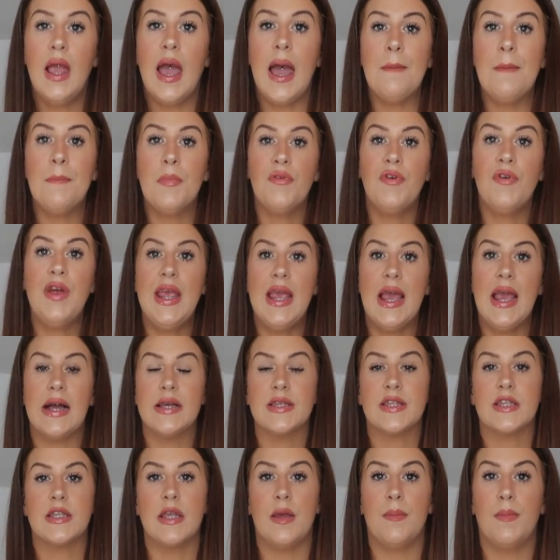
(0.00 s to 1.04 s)
Anne-Marie
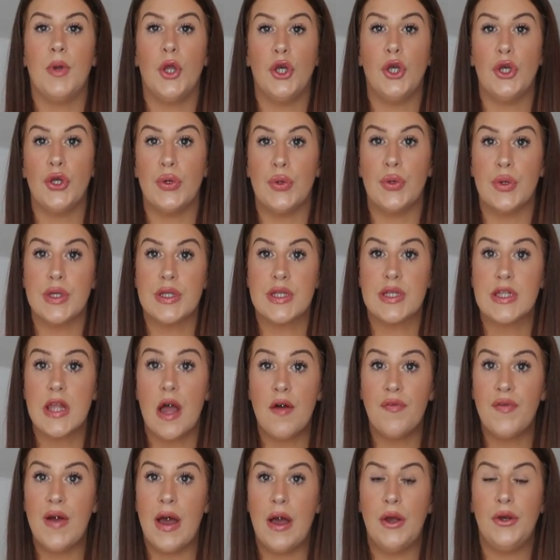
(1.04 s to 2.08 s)
has some new
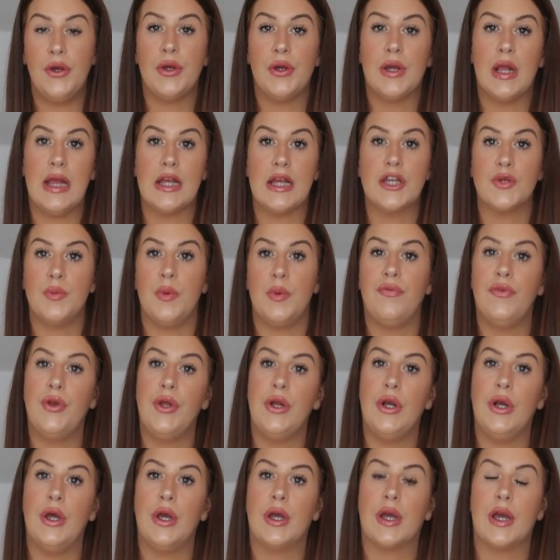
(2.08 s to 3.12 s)
stuff out, a new collection with
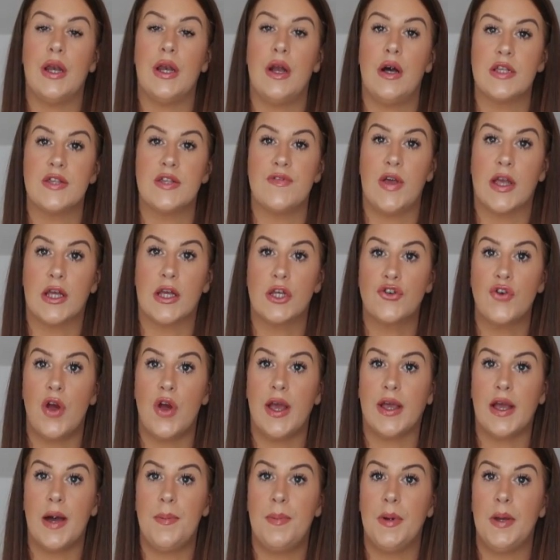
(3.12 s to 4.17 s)
New Look, and asked if I could
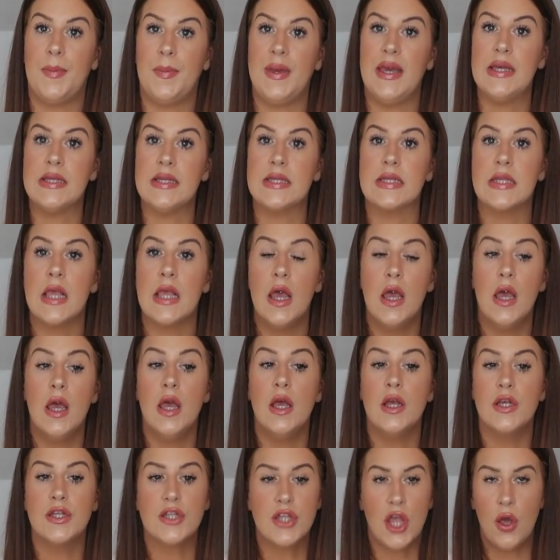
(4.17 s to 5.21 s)
try a couple of bits.
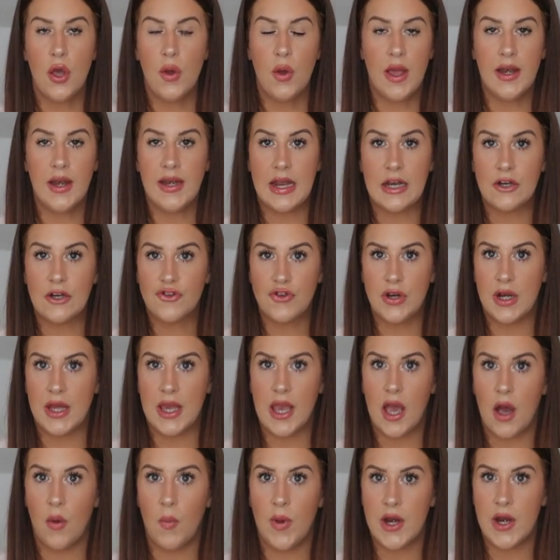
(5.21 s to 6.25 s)
So
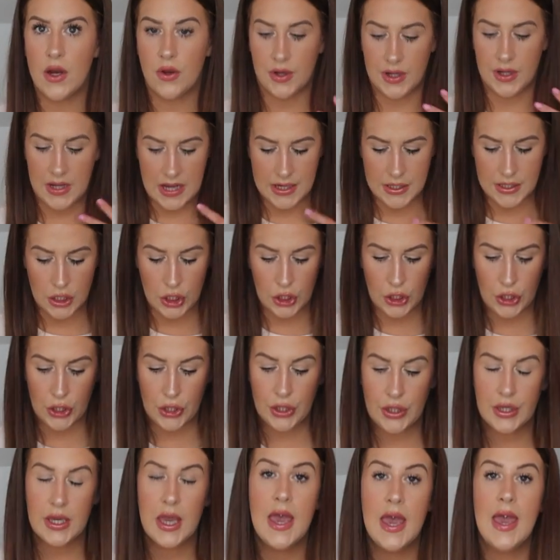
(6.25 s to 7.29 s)
naturally I went on and had a
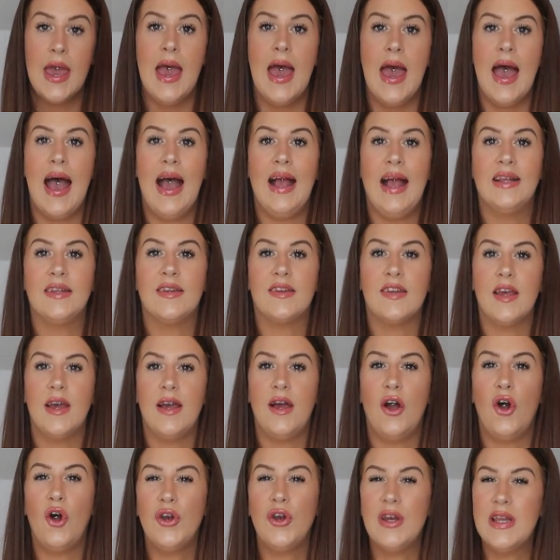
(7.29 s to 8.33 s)
look, and
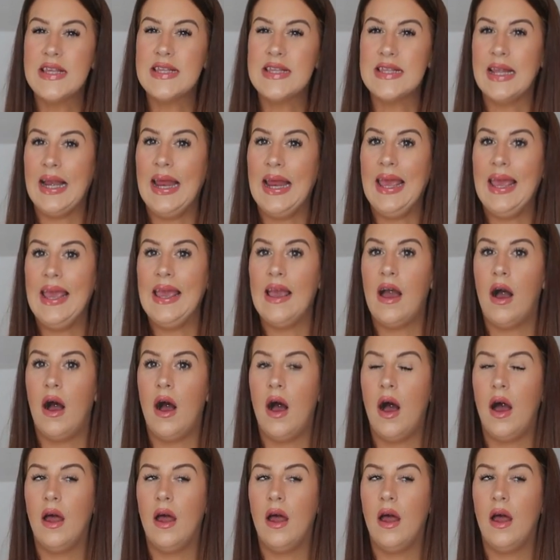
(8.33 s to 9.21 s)
honestly